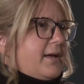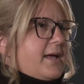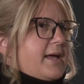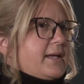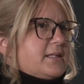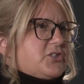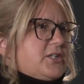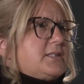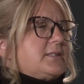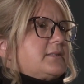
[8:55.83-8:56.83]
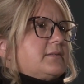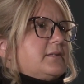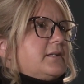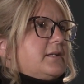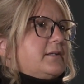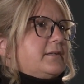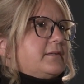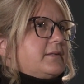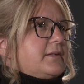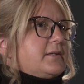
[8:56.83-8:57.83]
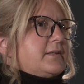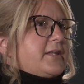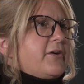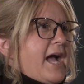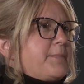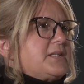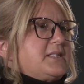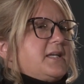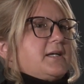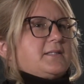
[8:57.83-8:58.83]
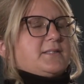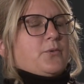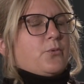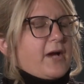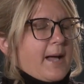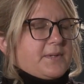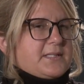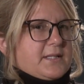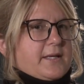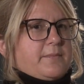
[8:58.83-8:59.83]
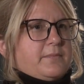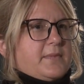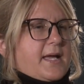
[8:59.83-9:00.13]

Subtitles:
And it's just, they're happy to see us. We're happy to see them.